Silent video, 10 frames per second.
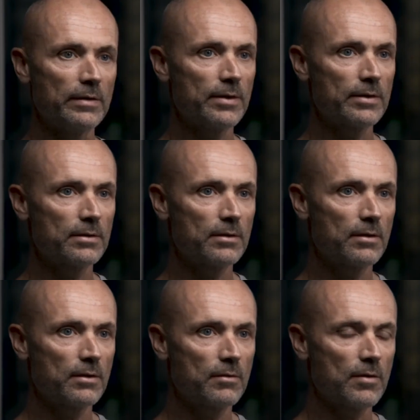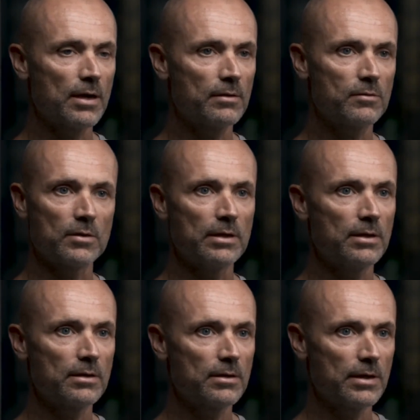together, cried
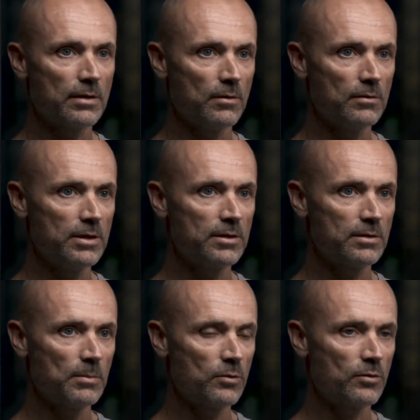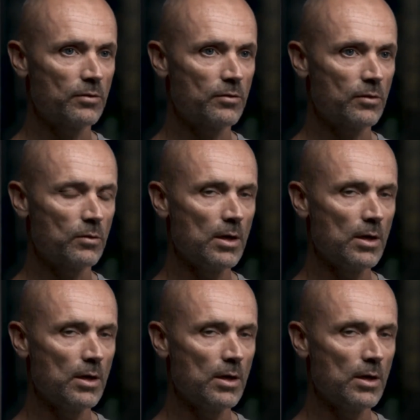together, and all these emotions.